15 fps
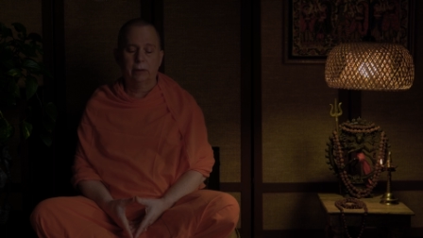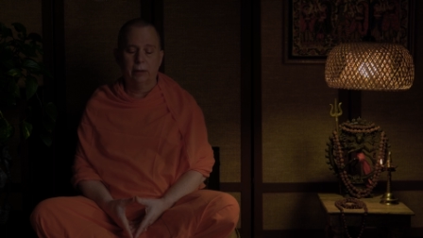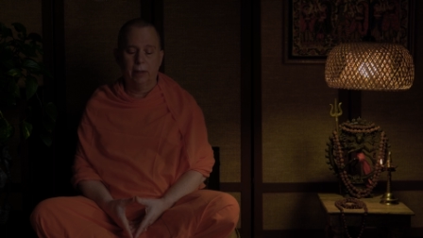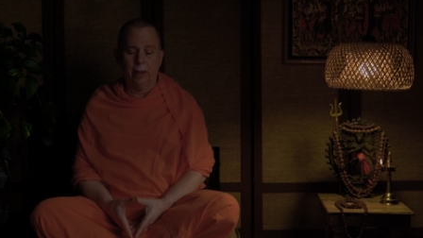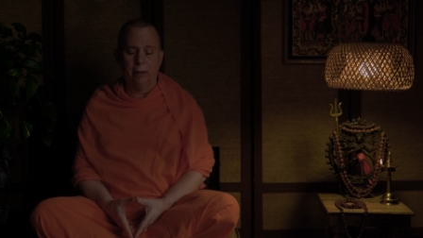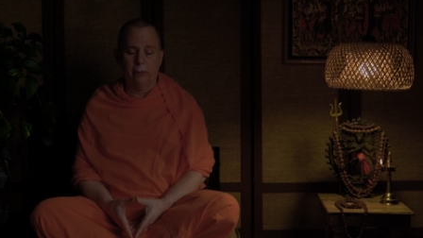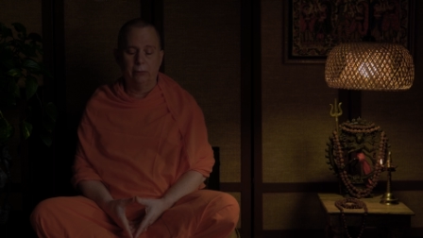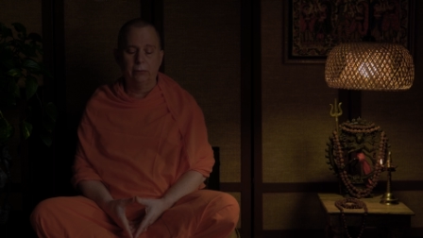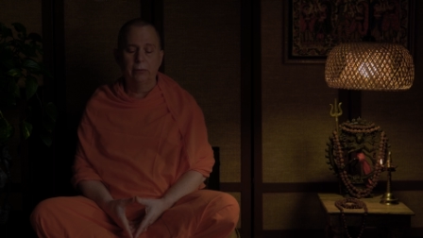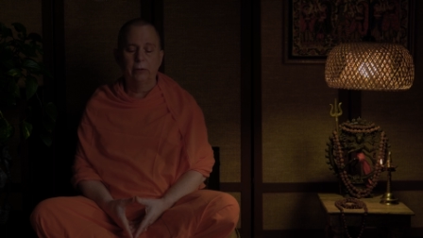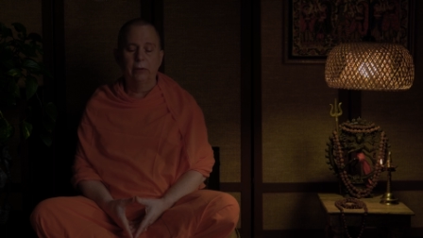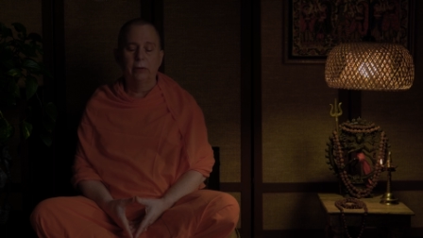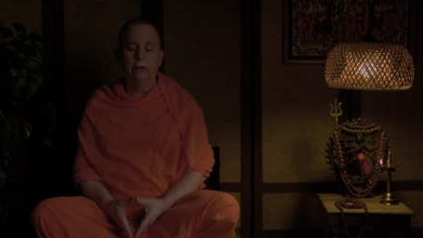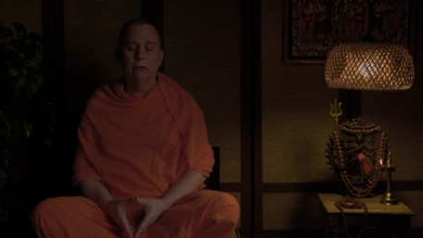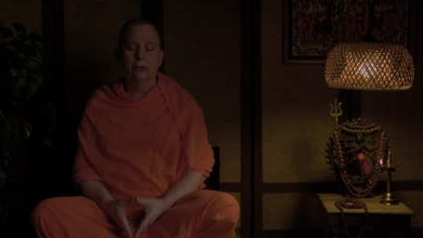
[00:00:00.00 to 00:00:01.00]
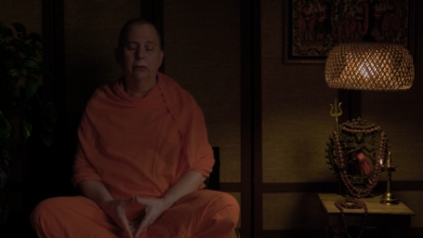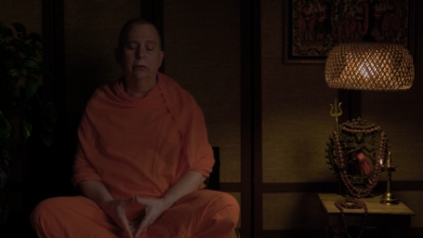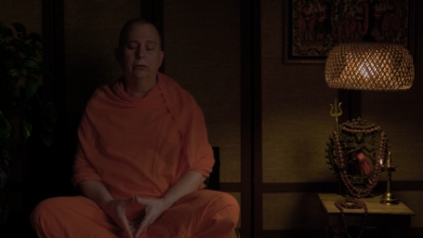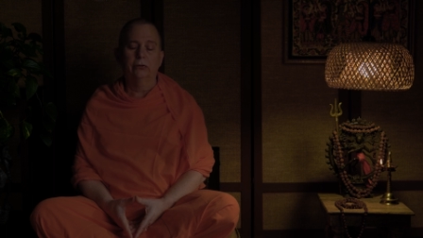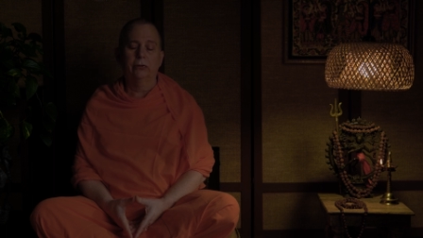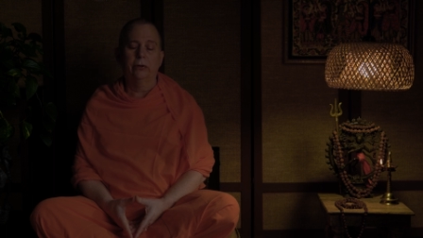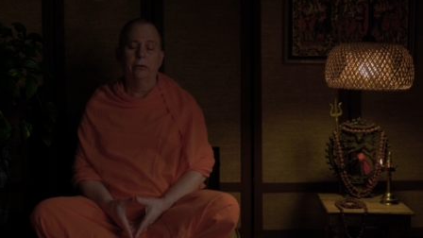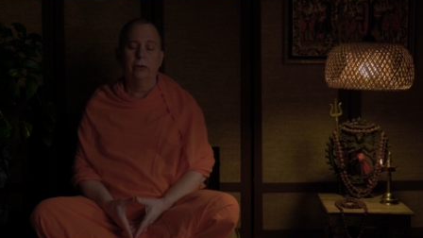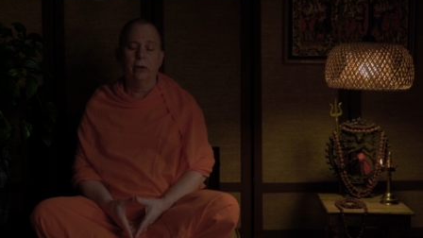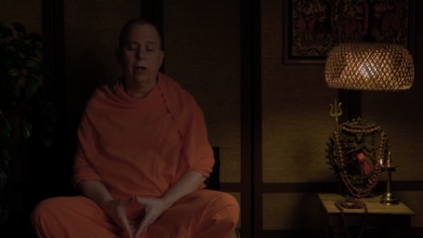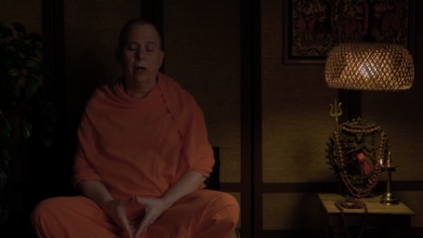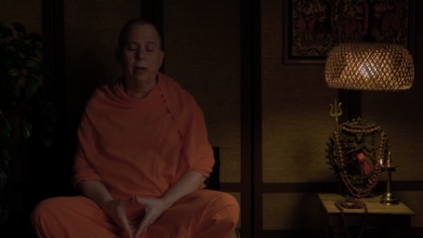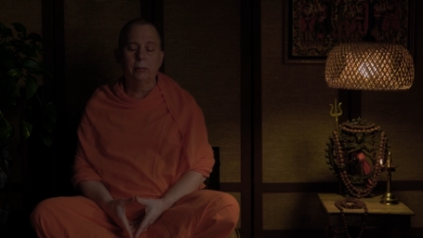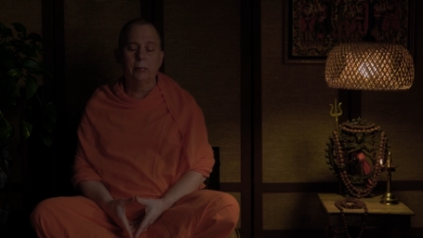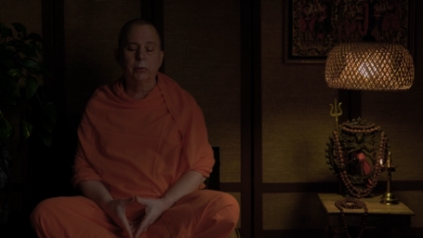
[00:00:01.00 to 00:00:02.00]
Now, turn to your
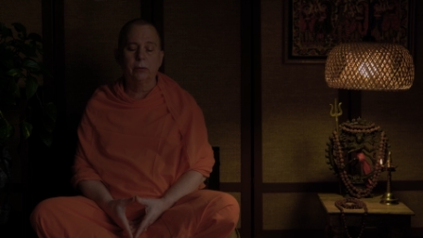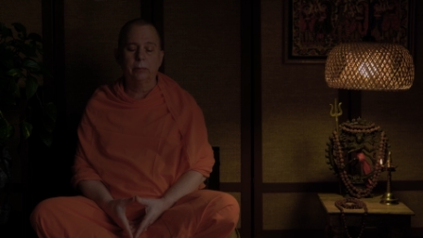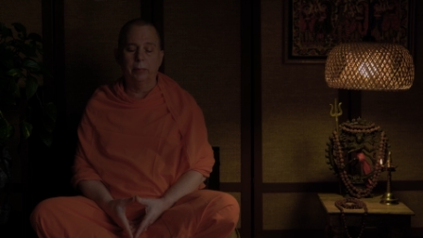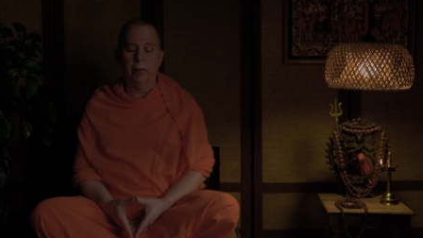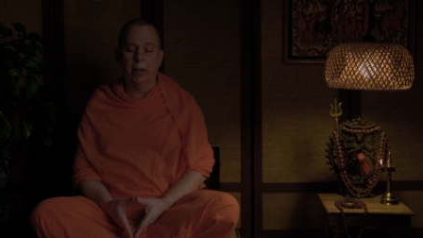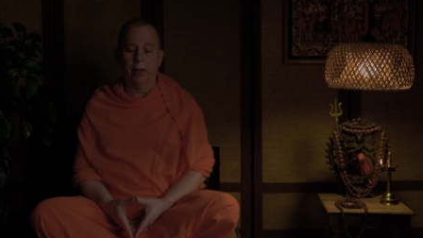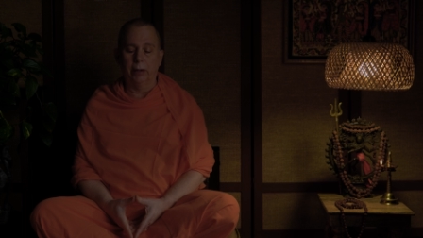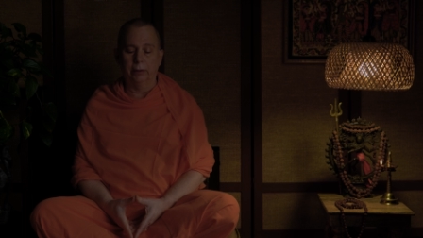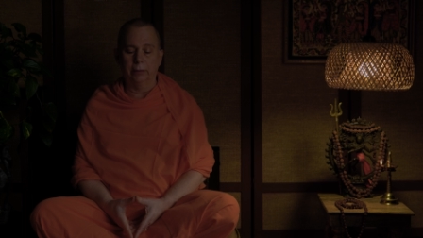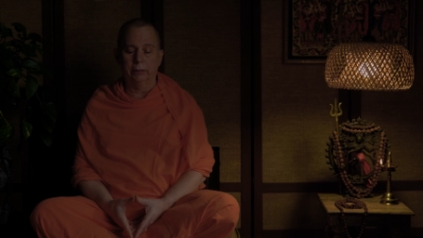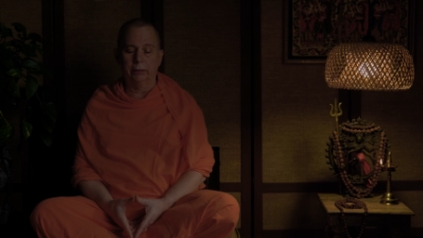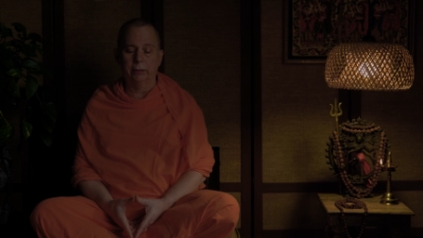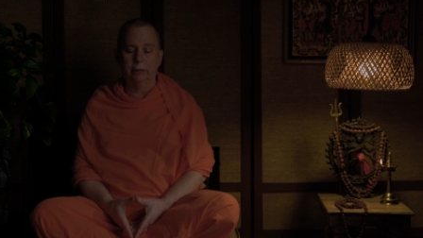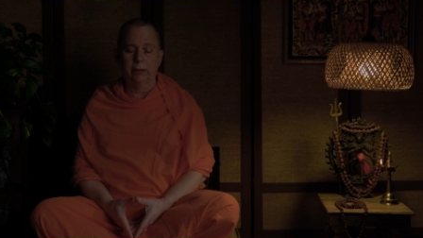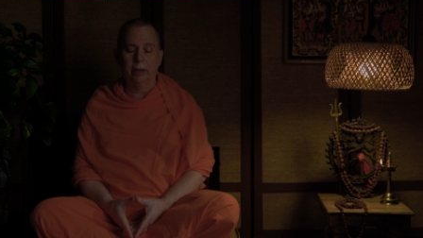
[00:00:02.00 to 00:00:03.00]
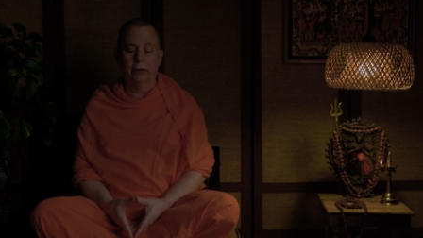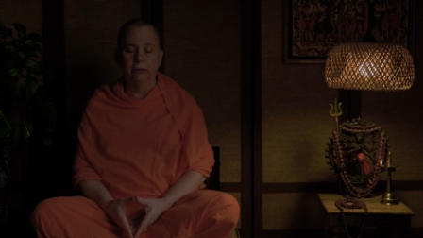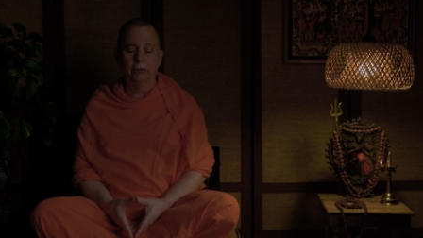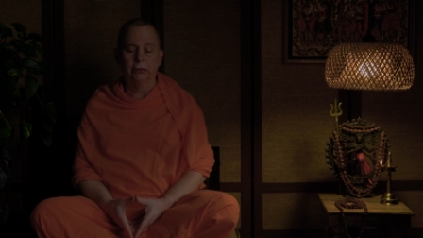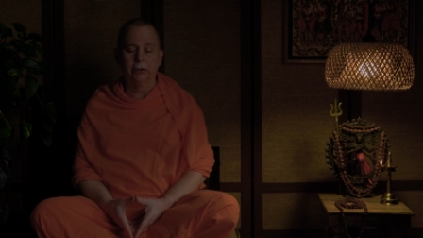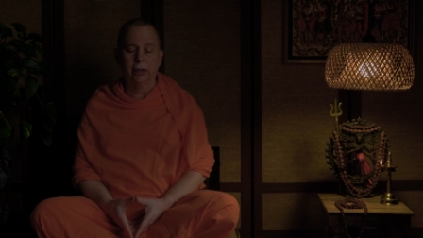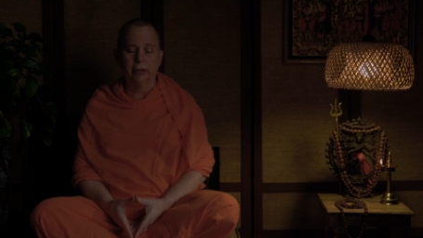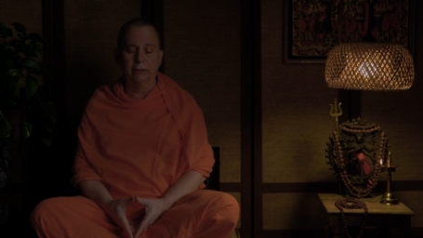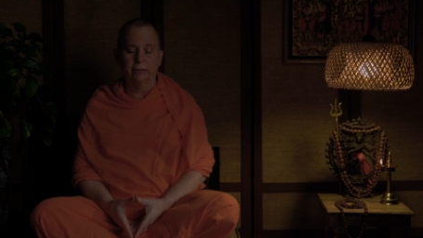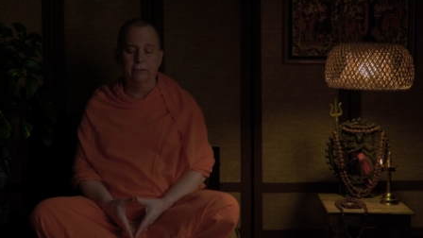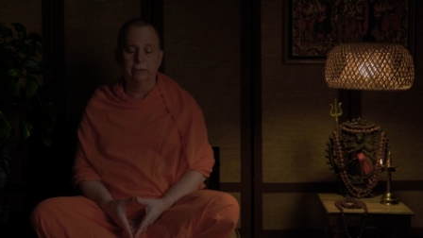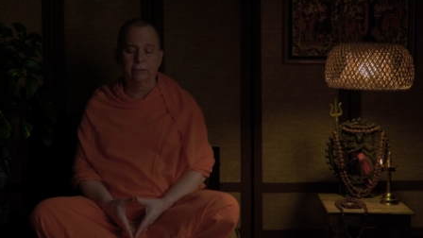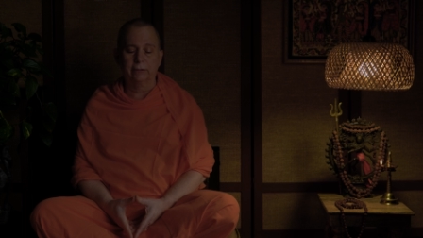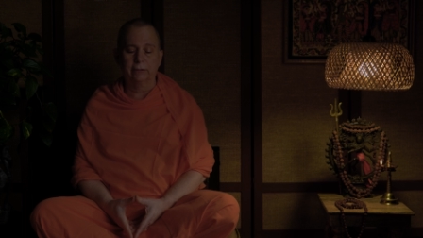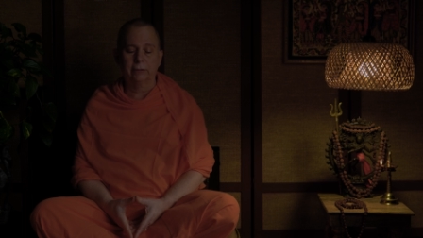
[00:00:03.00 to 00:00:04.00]
upper back and
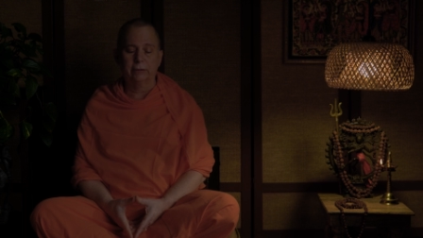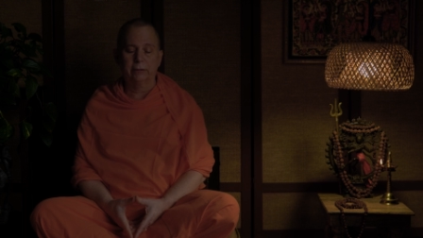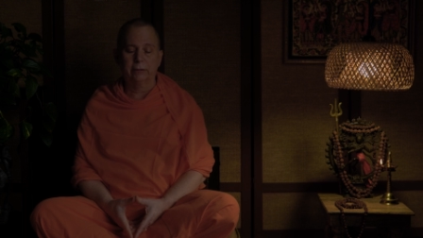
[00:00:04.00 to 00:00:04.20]
chest.